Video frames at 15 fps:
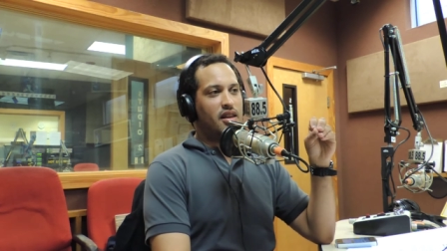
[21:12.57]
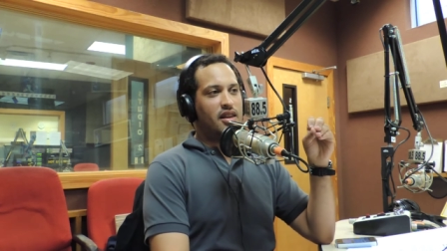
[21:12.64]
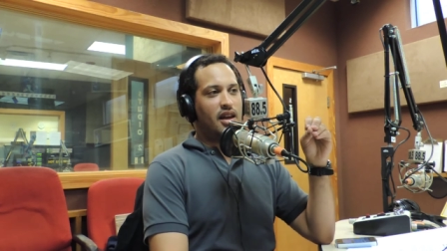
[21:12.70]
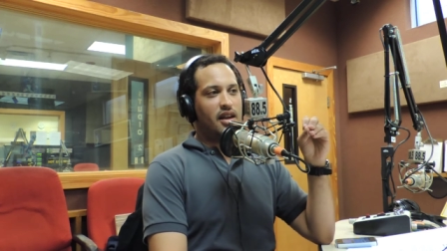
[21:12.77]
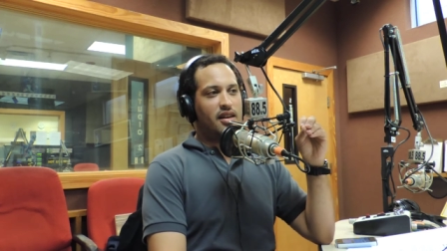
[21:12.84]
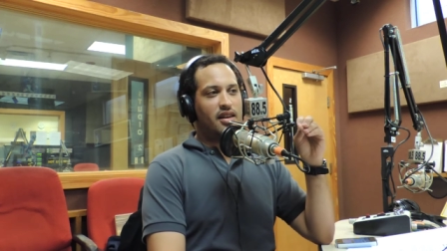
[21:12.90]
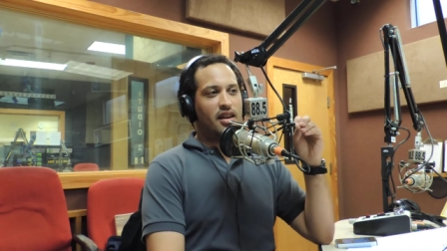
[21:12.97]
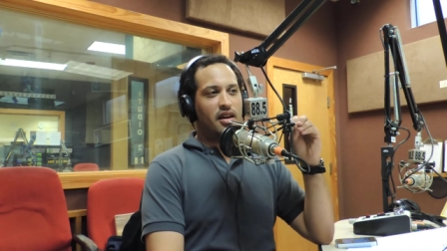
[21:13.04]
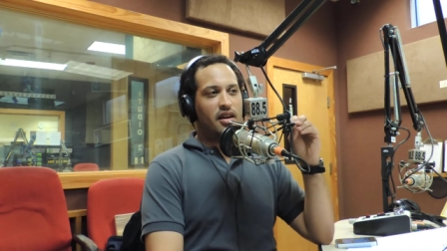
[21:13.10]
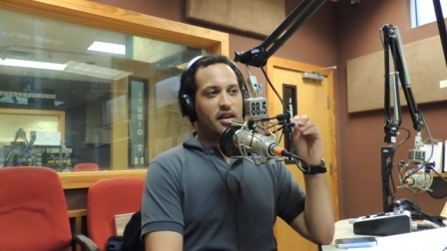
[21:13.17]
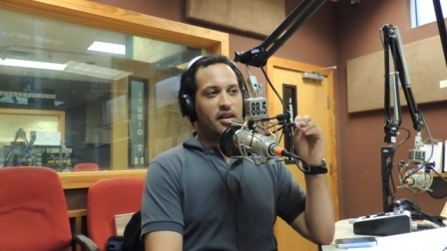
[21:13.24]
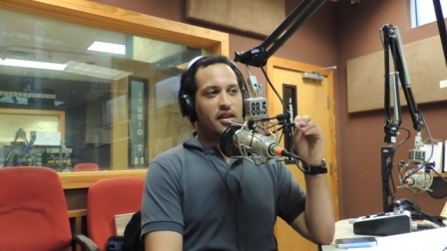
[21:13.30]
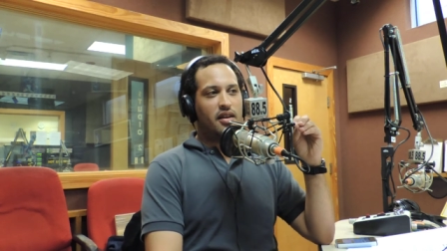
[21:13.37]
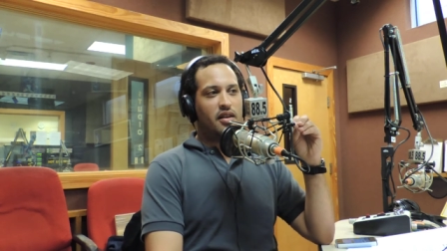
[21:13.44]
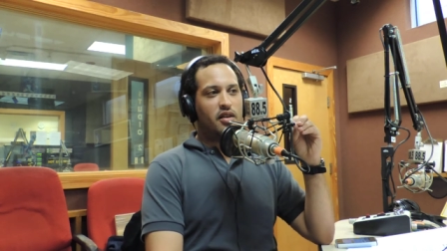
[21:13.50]
the,
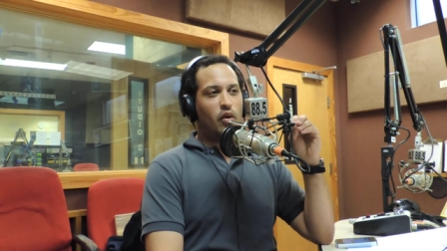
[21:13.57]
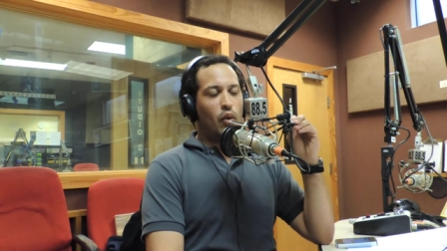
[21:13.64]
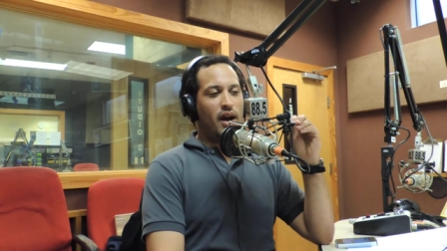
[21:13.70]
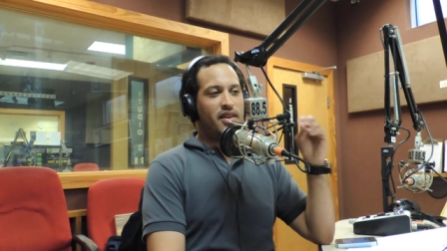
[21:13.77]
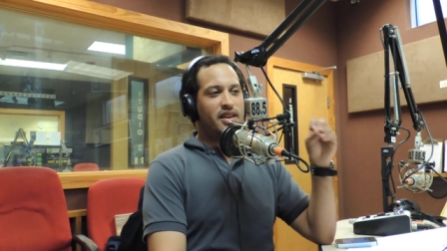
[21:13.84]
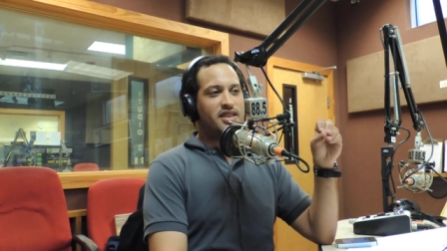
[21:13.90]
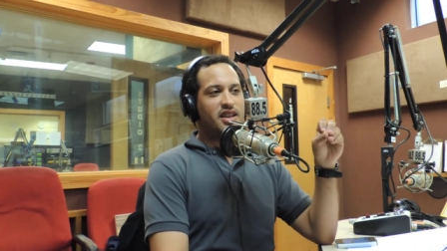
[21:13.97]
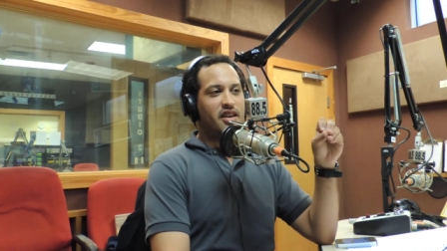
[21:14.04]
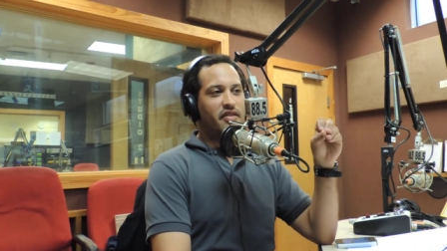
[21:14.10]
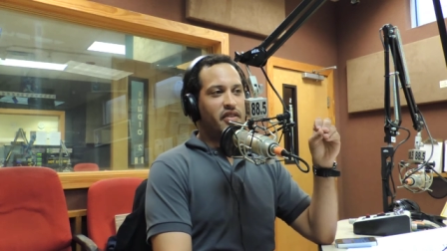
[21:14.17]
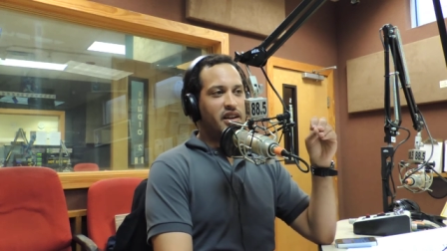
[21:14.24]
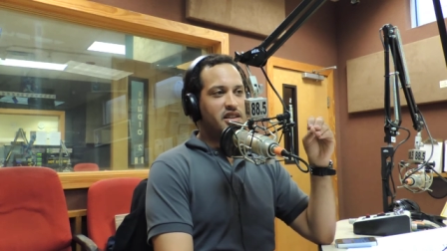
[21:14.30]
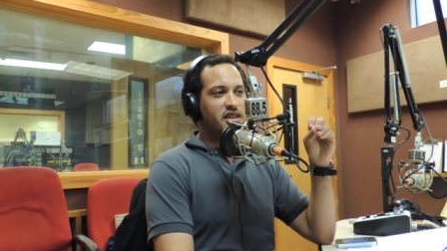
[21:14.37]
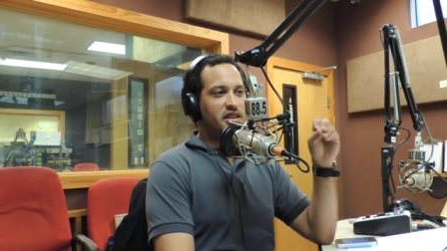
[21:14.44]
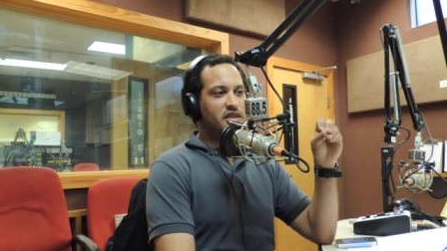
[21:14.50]
the, the way these
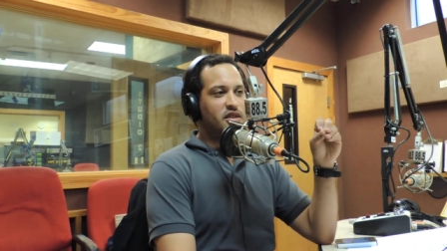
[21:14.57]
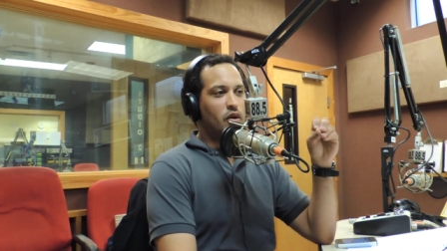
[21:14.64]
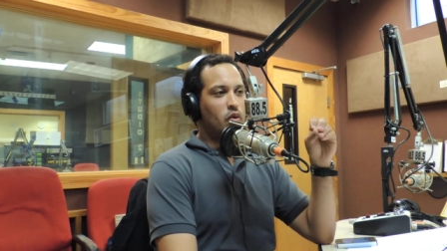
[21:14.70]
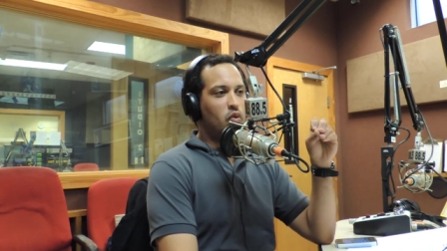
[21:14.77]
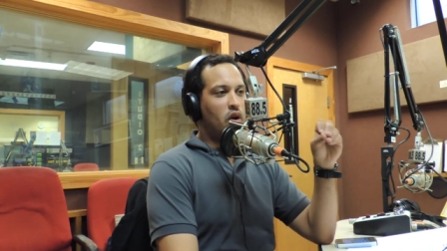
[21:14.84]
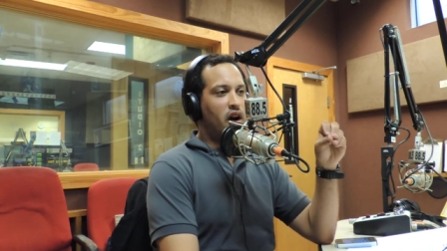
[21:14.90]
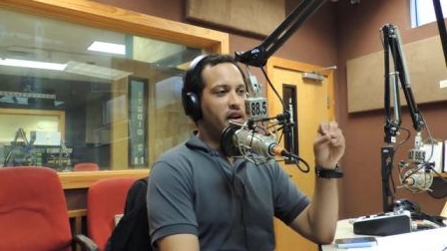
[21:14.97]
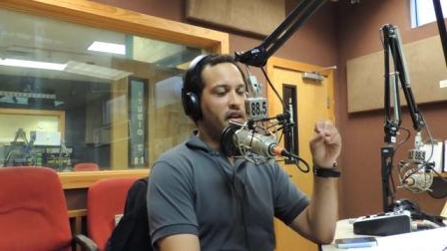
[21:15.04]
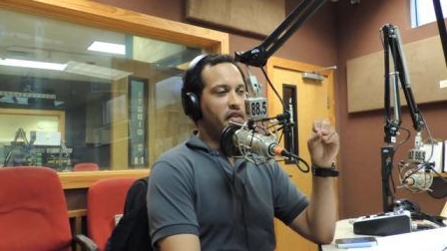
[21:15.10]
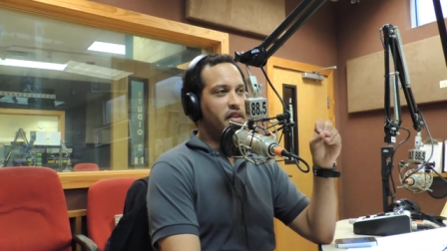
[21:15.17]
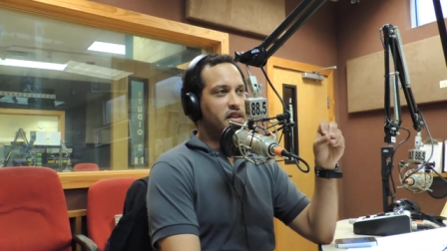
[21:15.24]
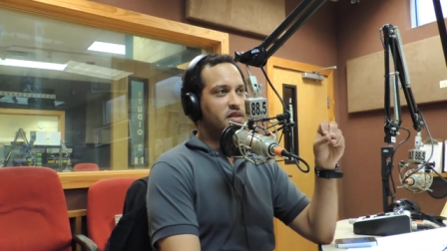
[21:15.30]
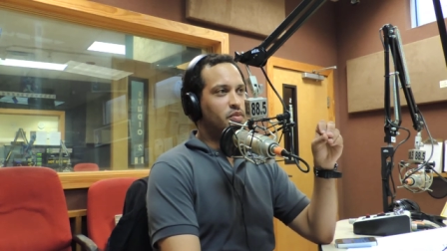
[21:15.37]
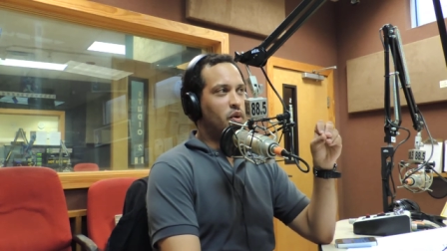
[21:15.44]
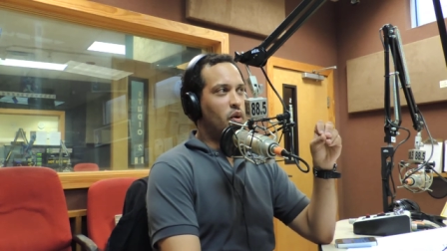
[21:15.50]
conventions are run at
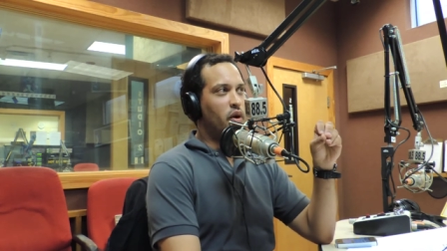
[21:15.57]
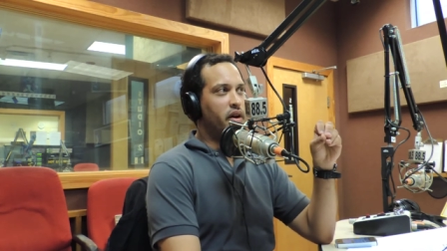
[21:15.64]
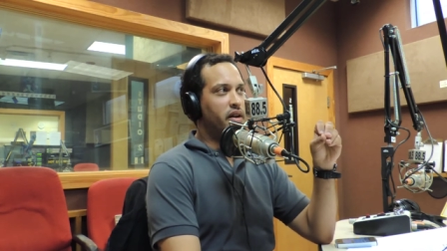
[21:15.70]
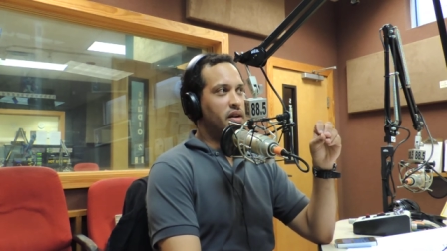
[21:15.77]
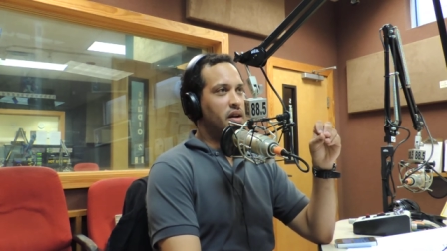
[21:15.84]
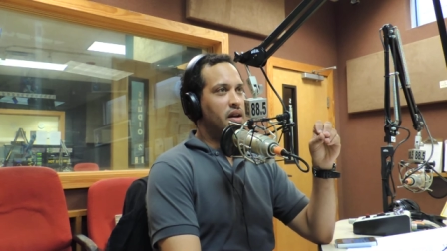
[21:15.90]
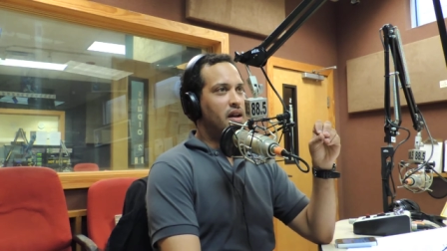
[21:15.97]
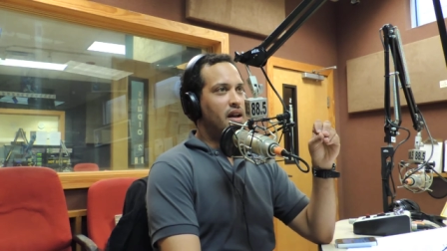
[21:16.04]
this point,